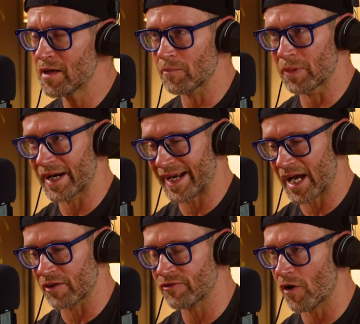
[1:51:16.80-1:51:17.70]
but I got
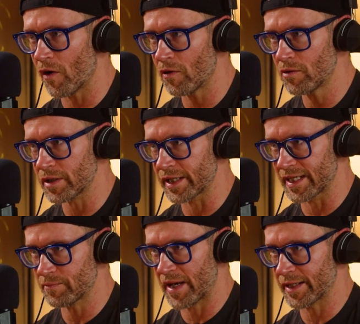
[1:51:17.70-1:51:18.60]
to fall and
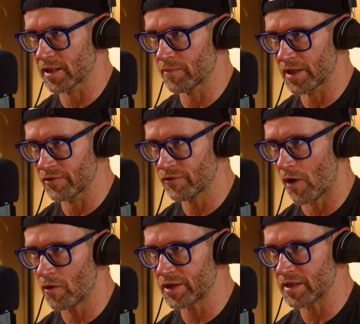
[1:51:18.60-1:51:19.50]
get back up and
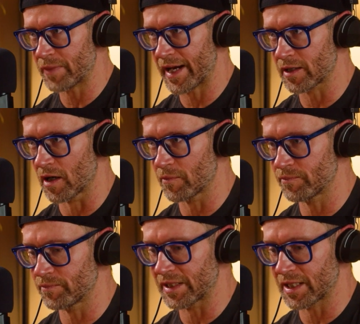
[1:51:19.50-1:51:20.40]
fall and get back up
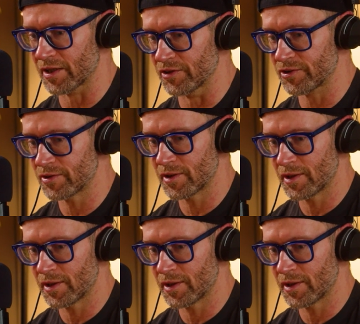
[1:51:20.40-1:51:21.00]
because